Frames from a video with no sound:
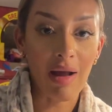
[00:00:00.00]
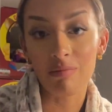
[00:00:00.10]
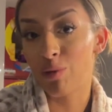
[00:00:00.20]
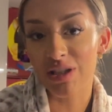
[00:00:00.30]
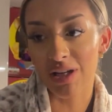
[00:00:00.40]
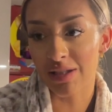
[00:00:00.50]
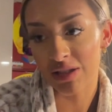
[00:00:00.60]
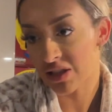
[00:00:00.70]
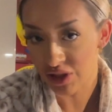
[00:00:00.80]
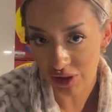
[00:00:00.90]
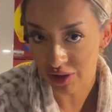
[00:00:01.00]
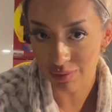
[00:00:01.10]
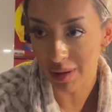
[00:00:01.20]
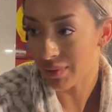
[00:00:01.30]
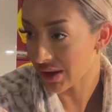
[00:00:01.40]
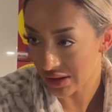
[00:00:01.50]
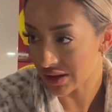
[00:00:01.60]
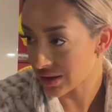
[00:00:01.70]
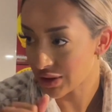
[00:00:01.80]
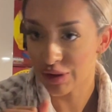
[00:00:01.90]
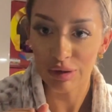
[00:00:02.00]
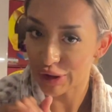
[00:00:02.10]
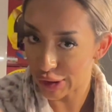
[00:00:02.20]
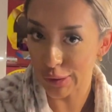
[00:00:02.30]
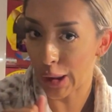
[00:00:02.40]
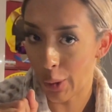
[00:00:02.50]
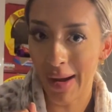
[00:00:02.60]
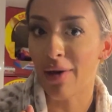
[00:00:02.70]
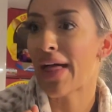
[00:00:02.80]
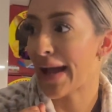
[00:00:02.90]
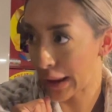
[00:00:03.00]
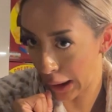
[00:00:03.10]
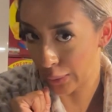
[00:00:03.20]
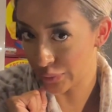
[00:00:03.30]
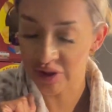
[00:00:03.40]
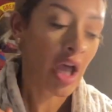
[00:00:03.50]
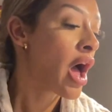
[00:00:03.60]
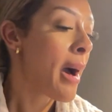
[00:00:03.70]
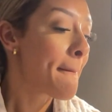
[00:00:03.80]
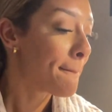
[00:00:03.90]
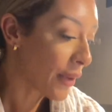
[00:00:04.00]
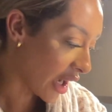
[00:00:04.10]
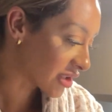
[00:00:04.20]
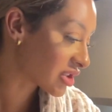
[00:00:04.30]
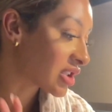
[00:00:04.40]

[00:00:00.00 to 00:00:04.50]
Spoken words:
which I didn't teach her how to make because you know how that goes. But